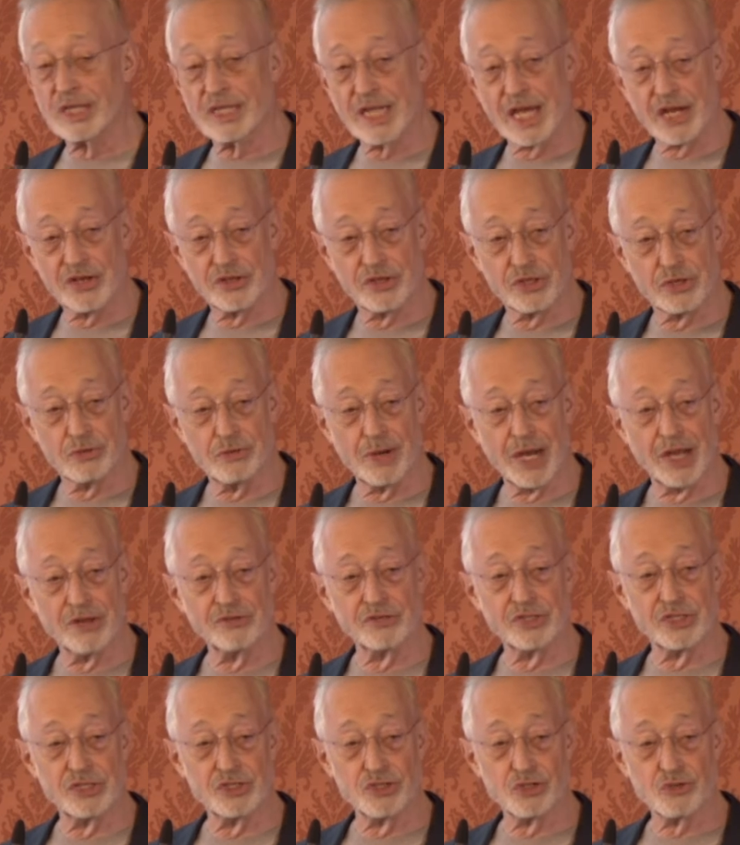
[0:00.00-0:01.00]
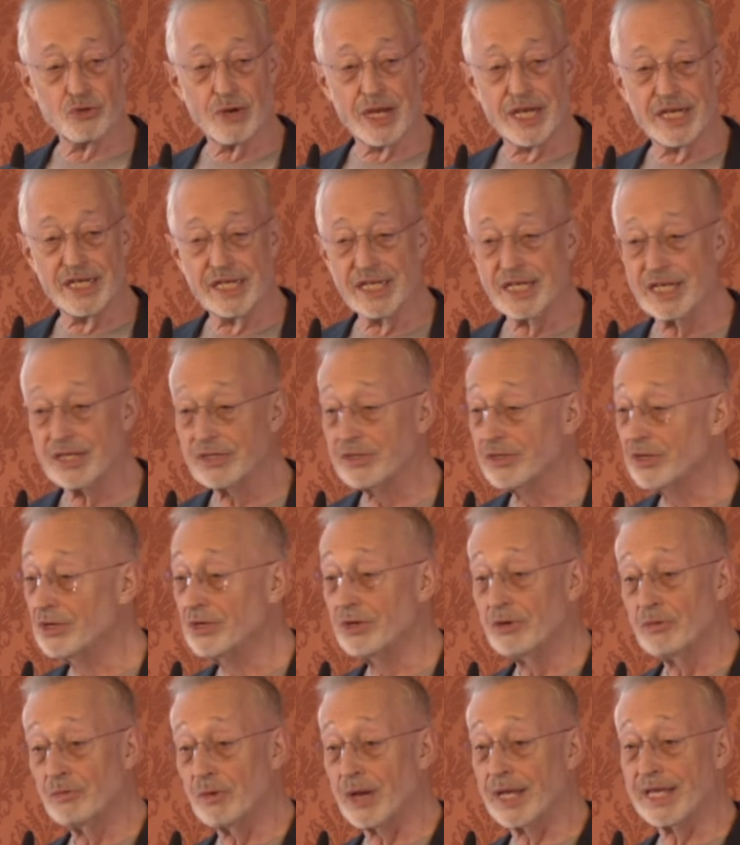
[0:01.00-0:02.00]
out of the ground and trade it.
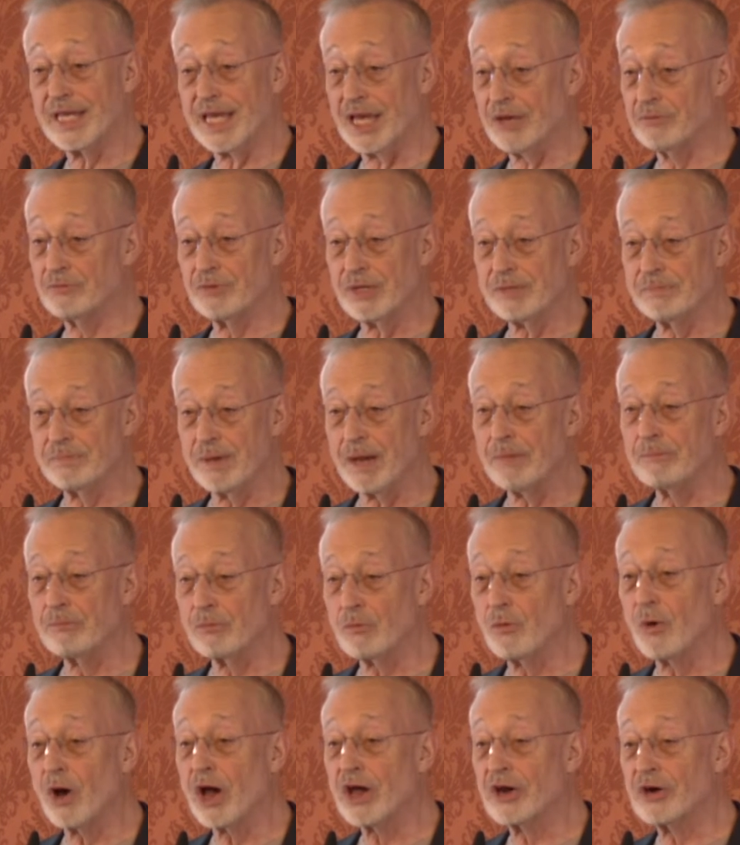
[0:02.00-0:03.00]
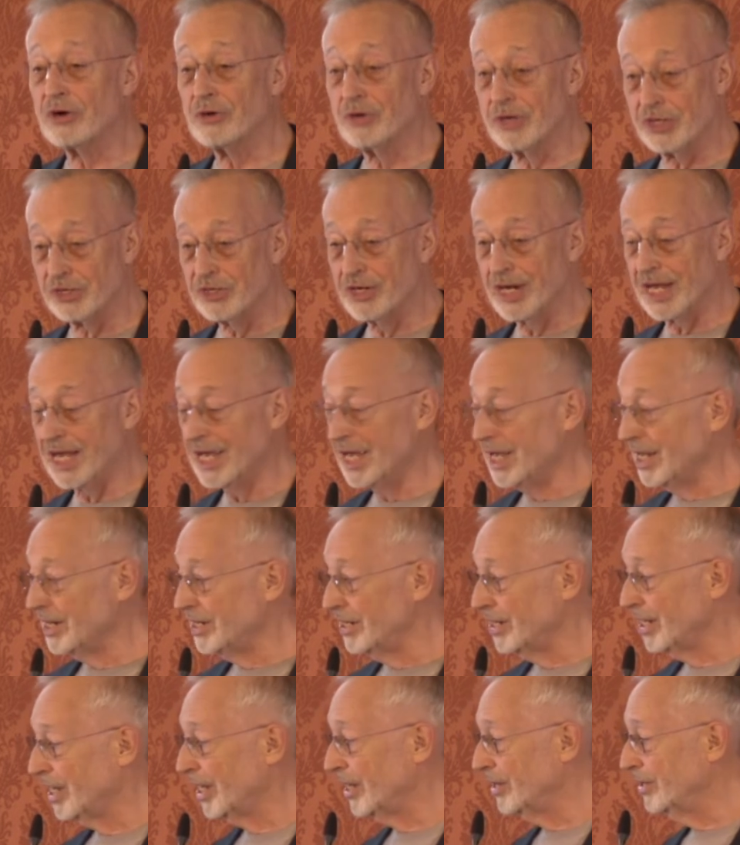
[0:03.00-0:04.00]
Why can't we pump water
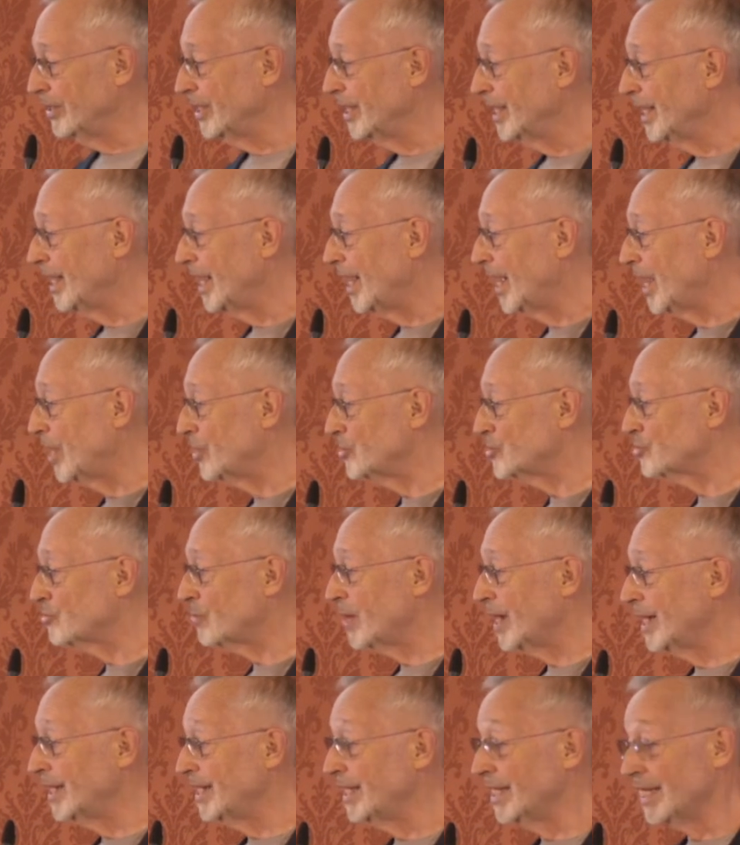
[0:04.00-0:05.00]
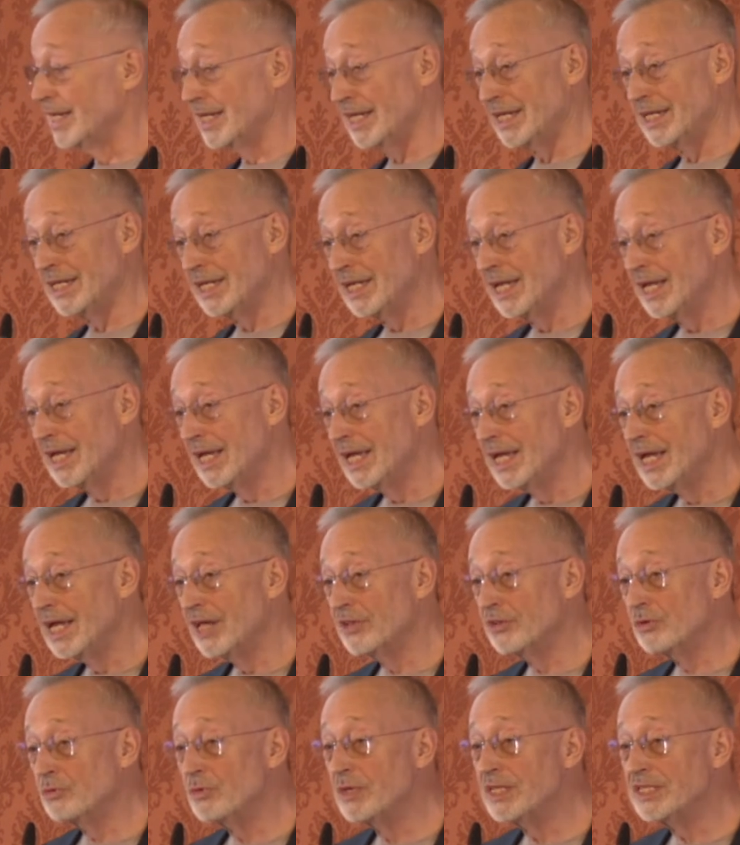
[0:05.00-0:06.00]
and trade it?
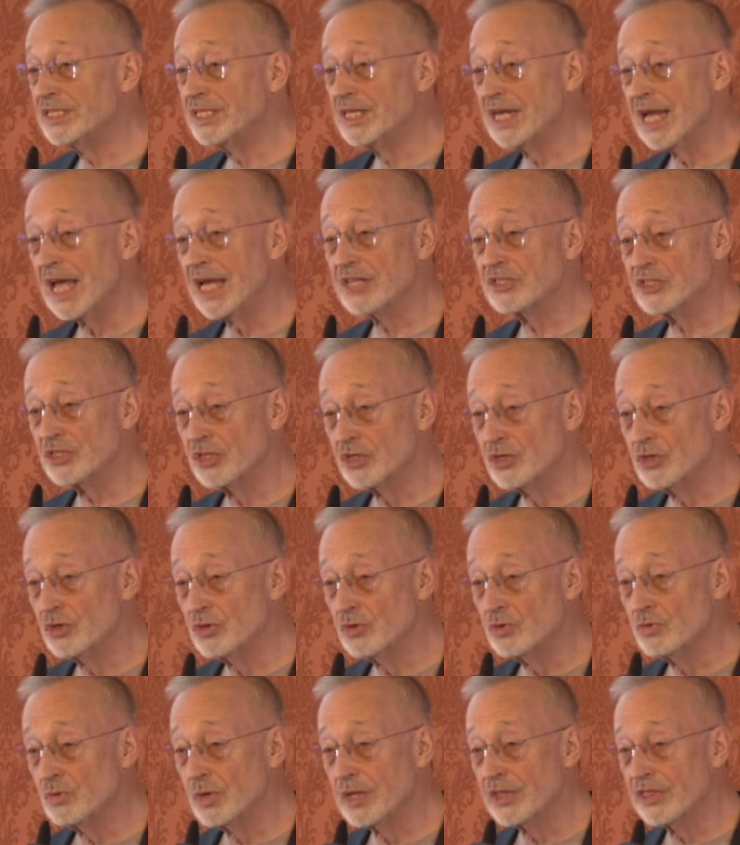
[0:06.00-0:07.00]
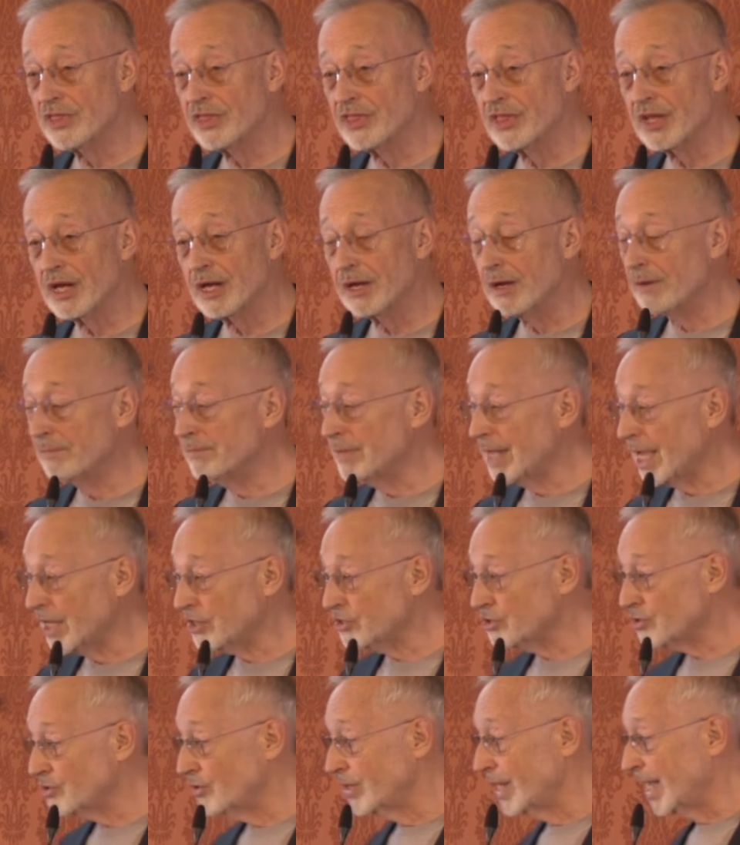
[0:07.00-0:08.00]
And the reason has to do with
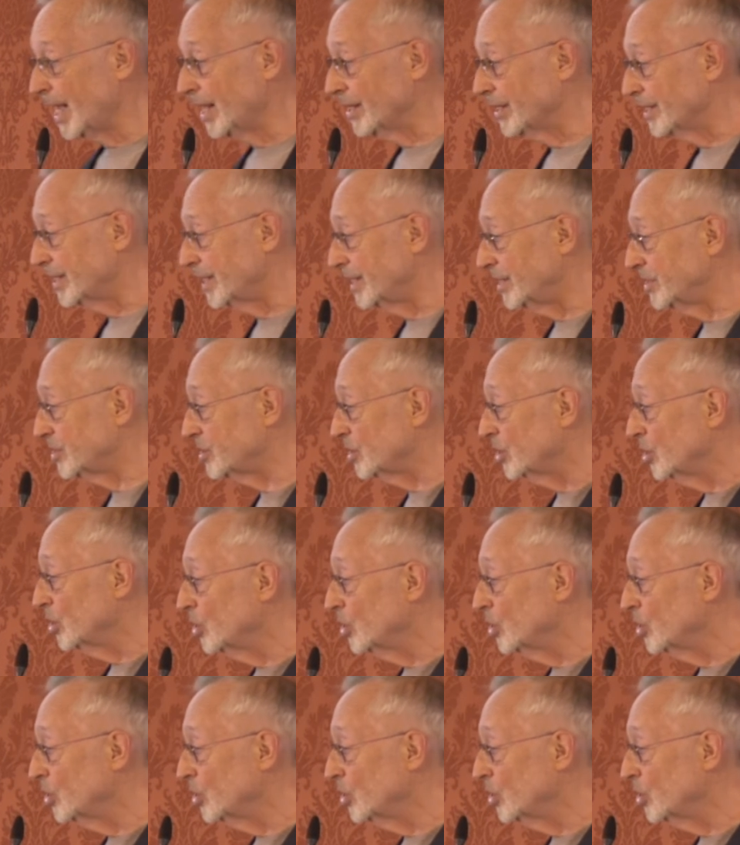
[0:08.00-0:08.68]
externalities.